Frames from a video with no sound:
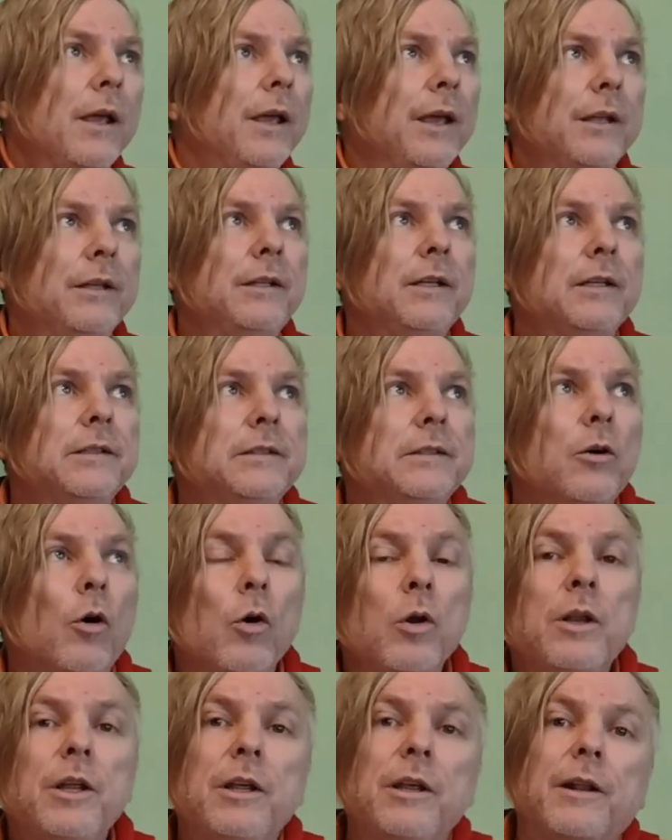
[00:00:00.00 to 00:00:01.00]
It is
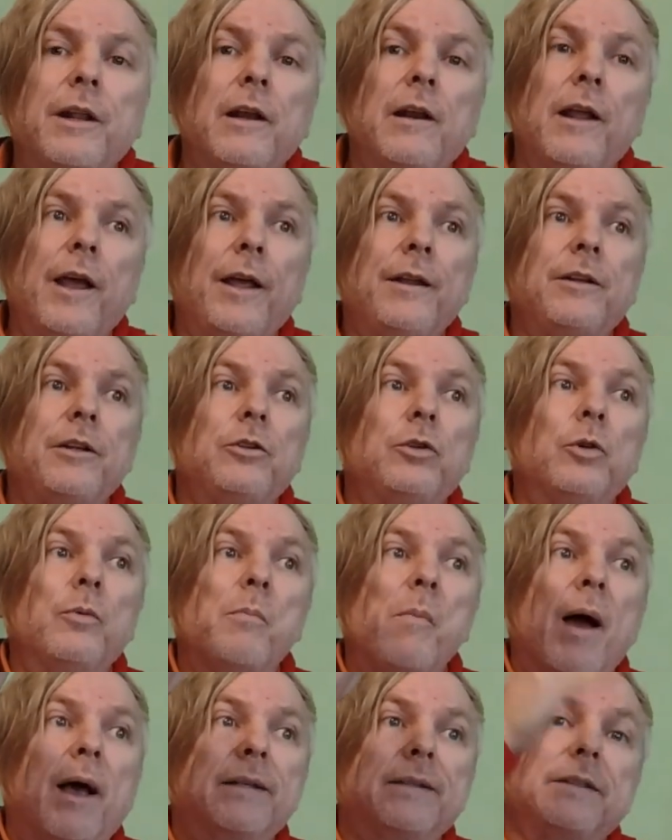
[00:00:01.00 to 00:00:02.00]
only related to
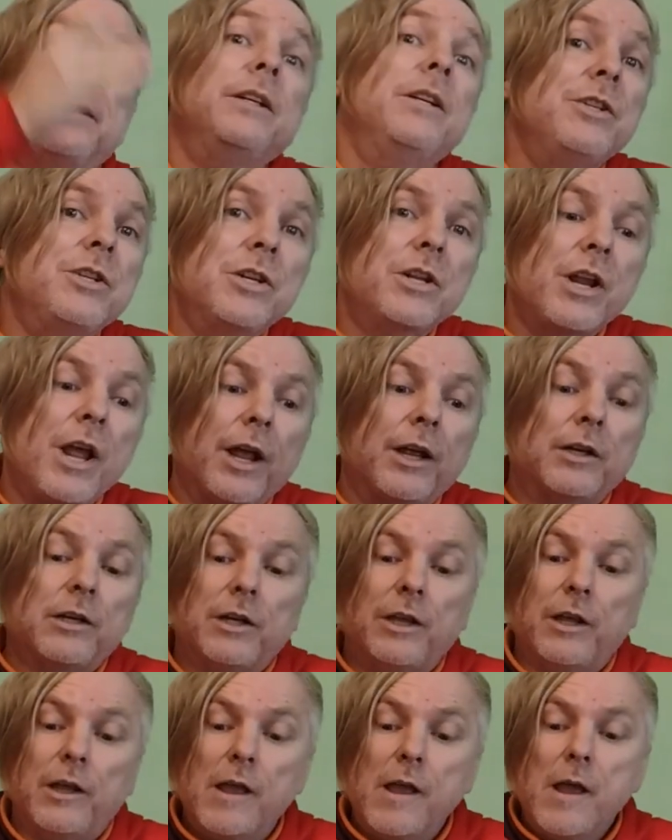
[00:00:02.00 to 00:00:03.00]
mass
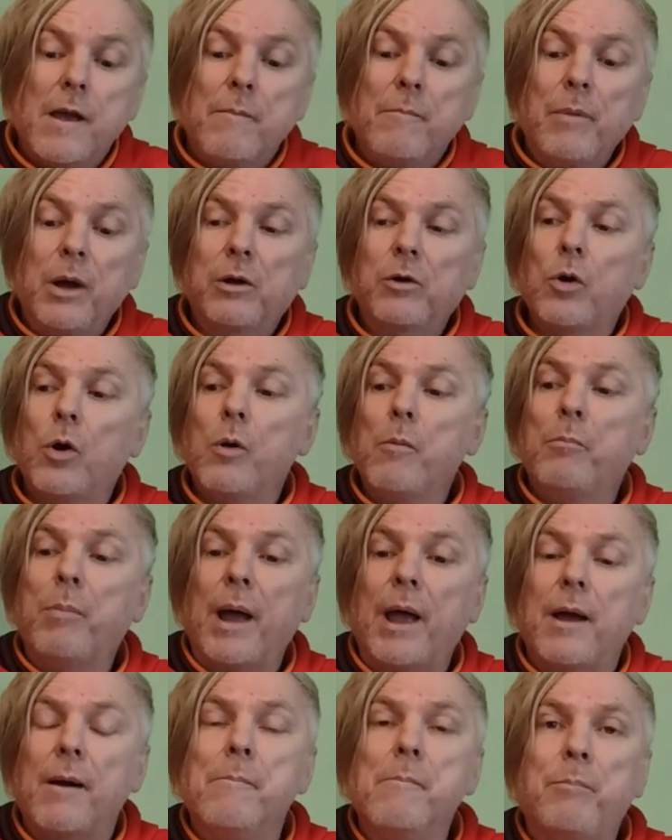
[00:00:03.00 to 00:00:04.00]
indirectly, but
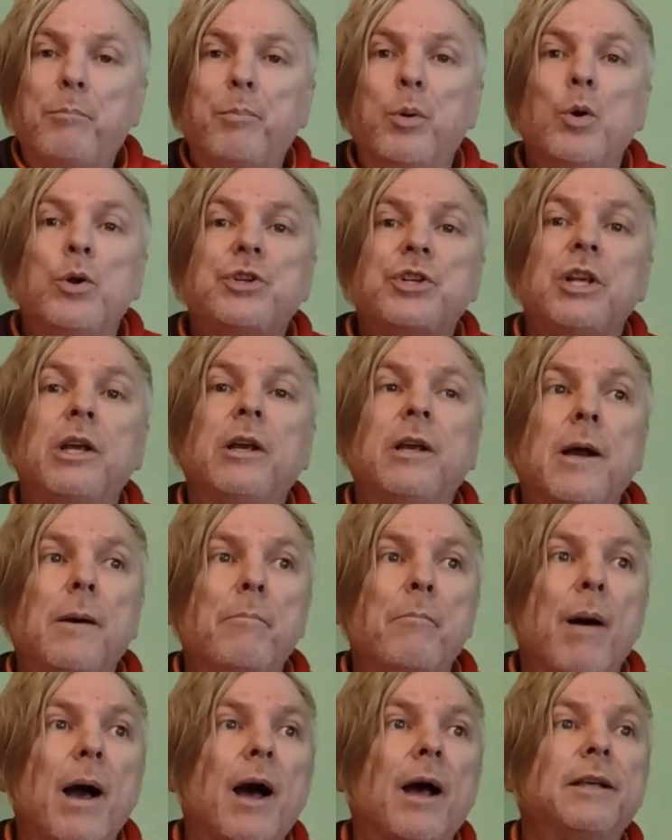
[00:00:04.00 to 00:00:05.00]
by pushing a
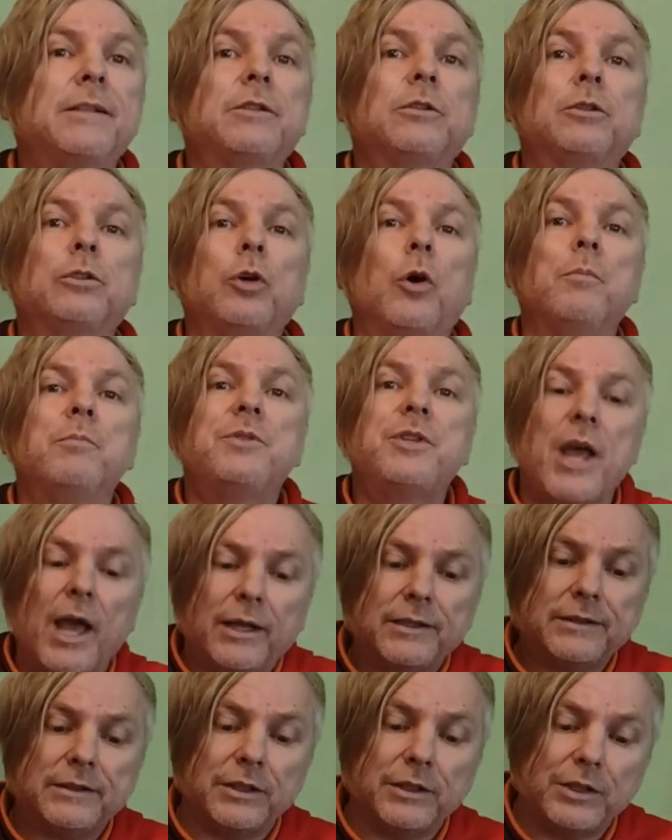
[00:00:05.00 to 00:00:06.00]
mass, some
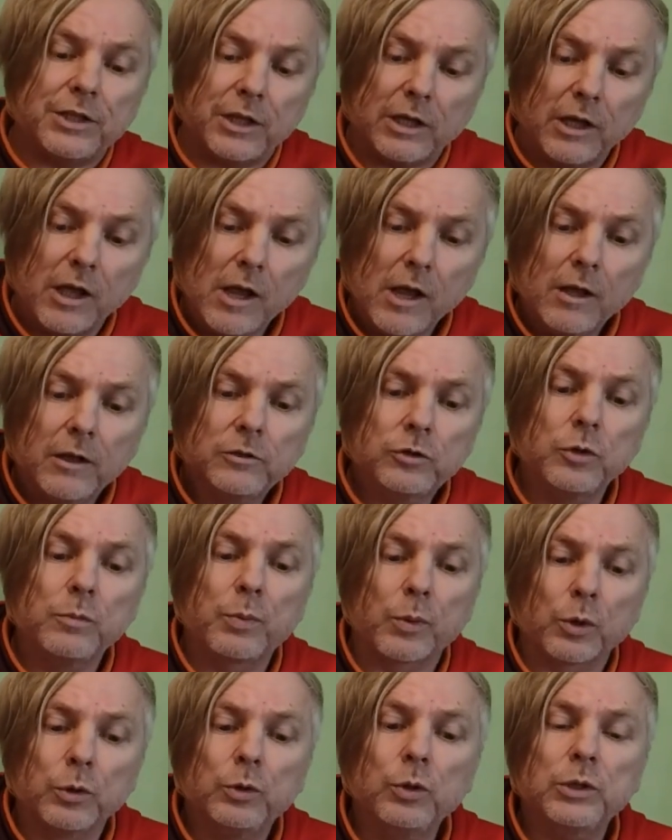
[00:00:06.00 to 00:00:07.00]
density, to
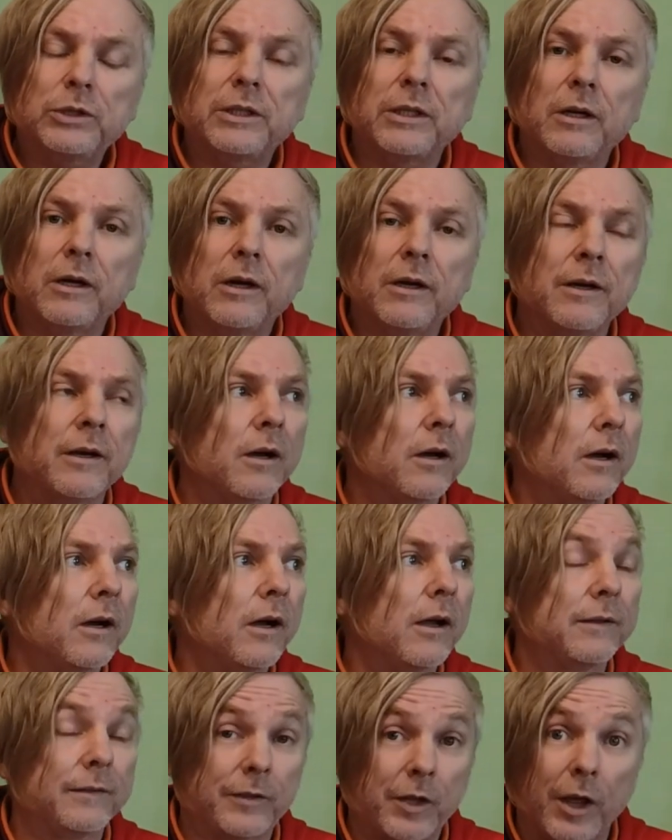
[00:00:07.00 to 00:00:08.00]
produce an
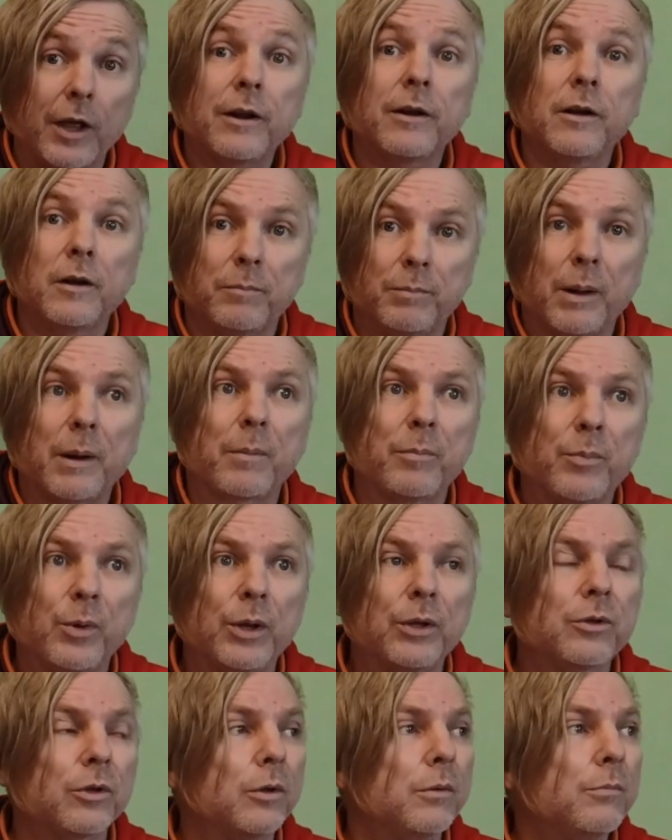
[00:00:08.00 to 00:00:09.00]
eternal
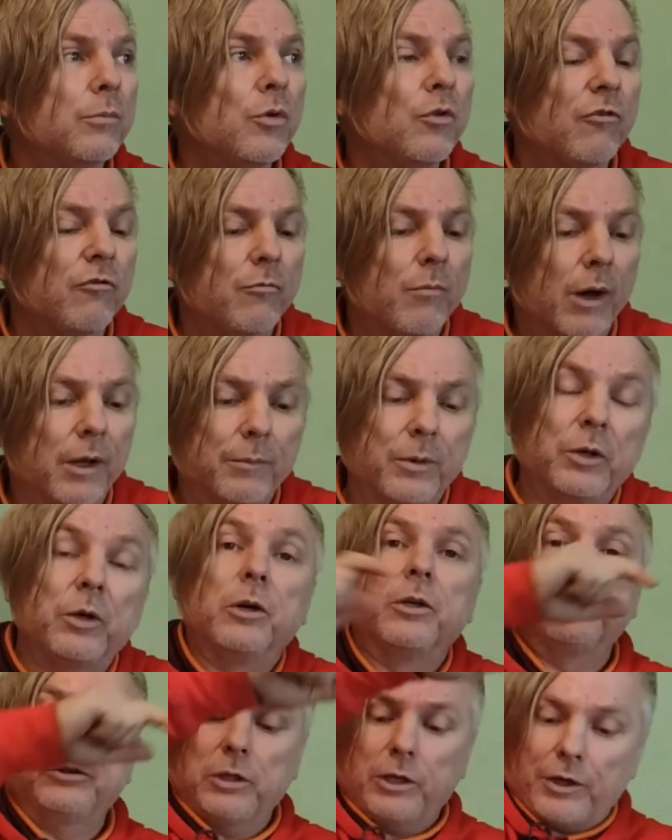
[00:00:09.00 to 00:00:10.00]
perpetual movement,
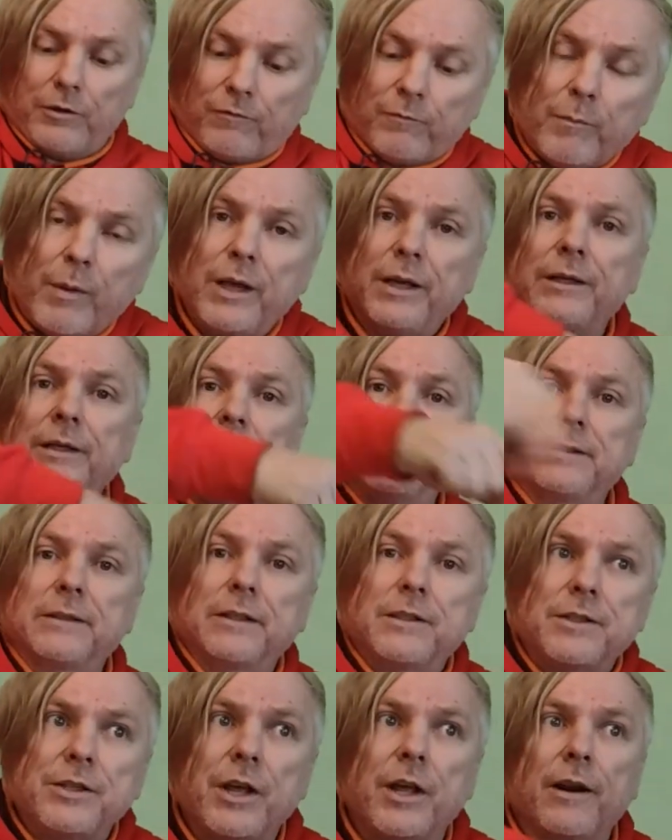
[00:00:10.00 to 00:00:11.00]
because it makes
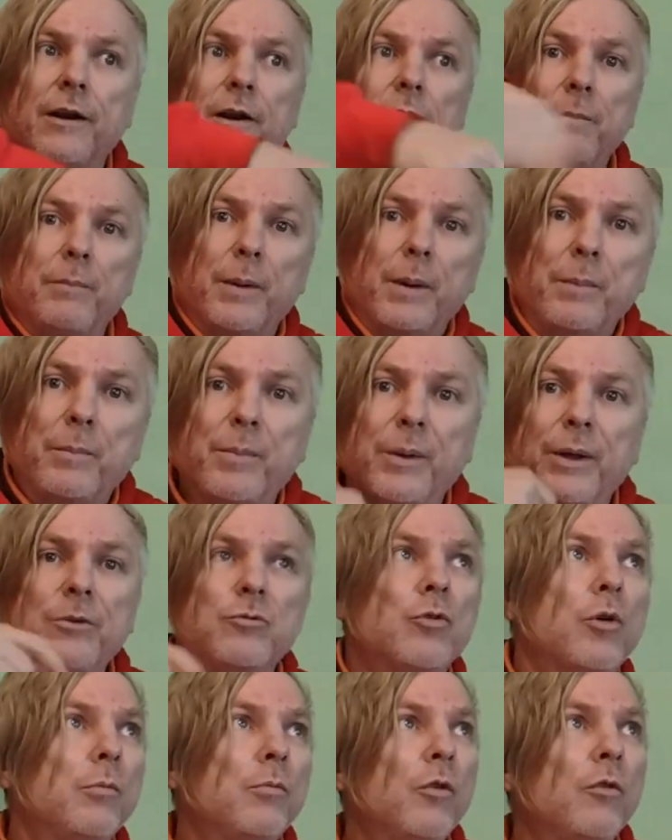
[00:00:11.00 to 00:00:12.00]
eternal
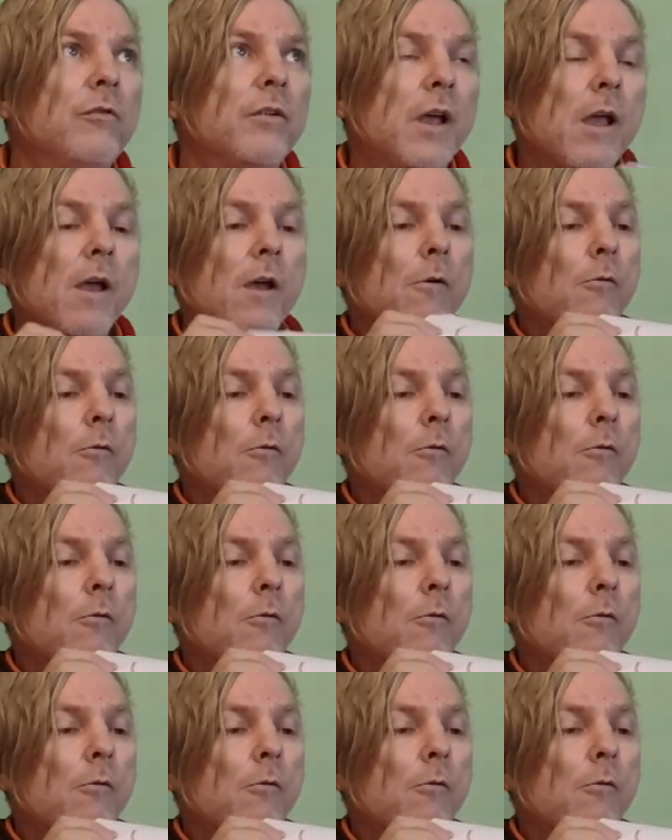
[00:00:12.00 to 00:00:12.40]
perpetual movement.